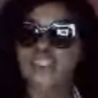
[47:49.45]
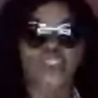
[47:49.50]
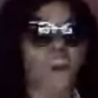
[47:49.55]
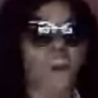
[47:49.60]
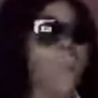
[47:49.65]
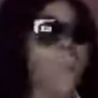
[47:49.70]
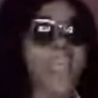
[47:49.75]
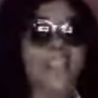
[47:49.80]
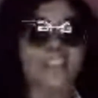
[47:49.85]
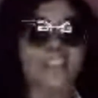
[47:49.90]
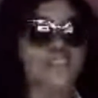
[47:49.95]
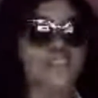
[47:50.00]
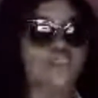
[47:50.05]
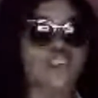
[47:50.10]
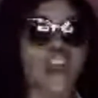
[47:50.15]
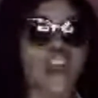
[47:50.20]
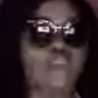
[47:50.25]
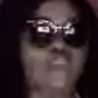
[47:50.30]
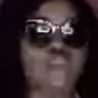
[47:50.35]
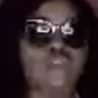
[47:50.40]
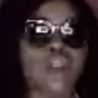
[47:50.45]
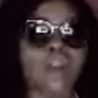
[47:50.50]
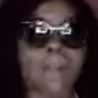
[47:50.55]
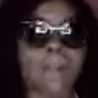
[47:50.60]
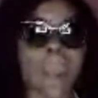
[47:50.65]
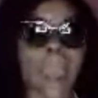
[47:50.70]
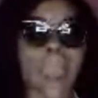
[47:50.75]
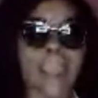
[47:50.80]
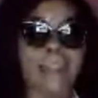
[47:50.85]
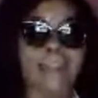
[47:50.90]
because your ass know you
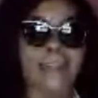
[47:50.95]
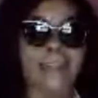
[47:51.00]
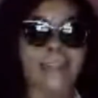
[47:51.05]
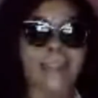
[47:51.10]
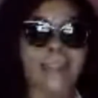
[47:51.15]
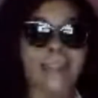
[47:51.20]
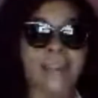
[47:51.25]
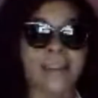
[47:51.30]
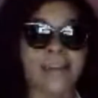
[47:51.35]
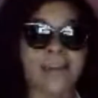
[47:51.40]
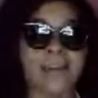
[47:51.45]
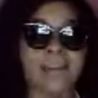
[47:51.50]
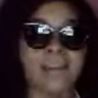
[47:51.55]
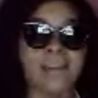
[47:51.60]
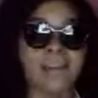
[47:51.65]
done backslid.